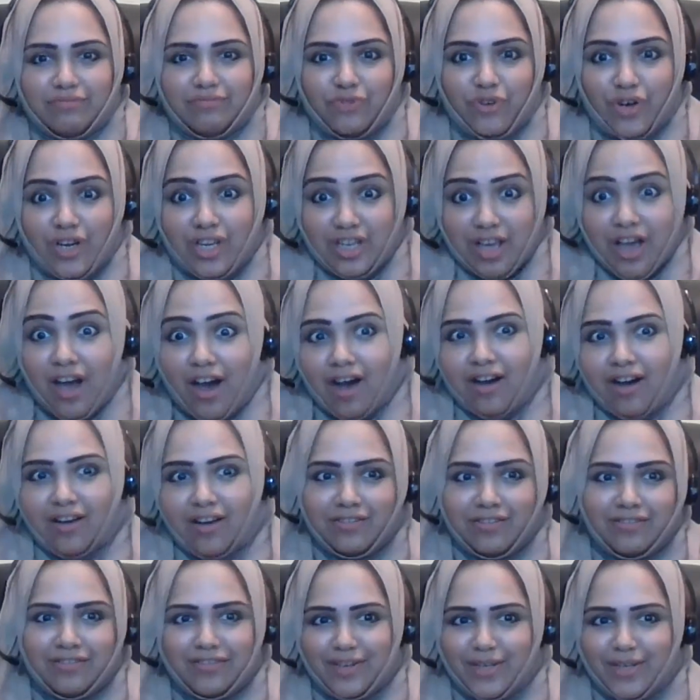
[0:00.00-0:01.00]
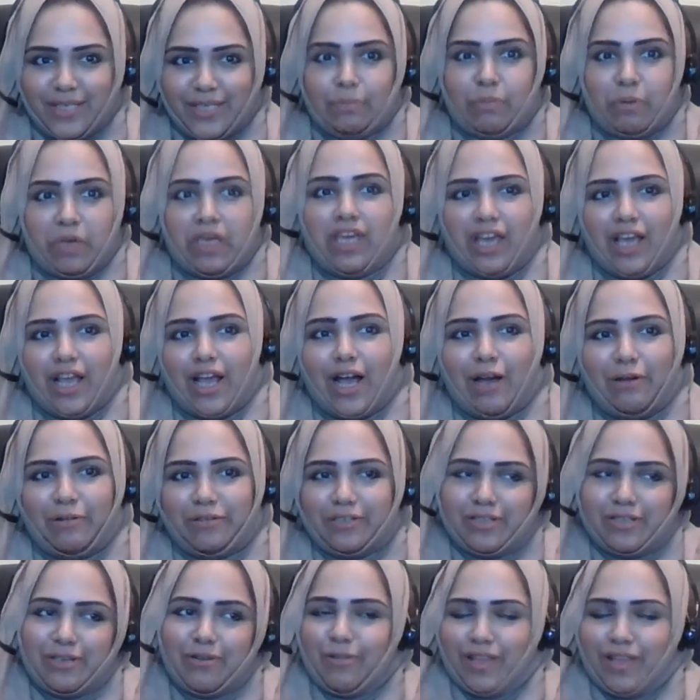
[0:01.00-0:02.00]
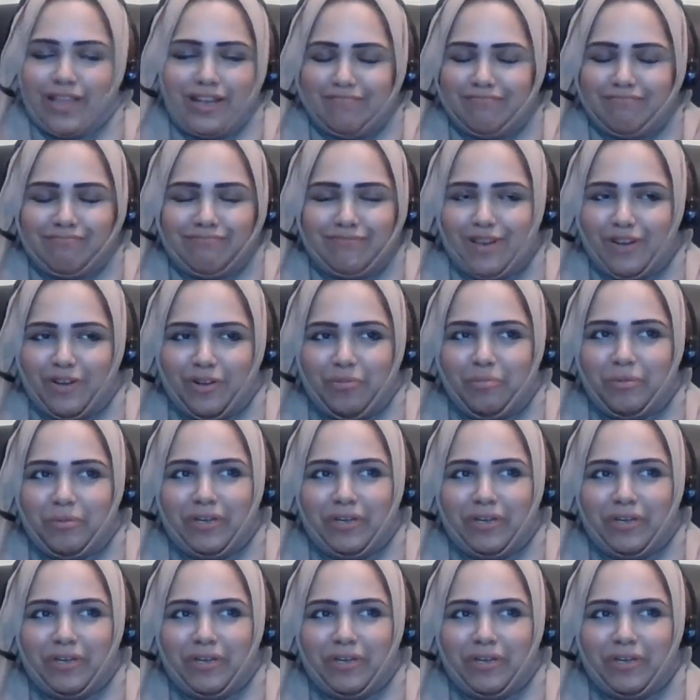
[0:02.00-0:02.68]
Rayan speaking out so that it'll be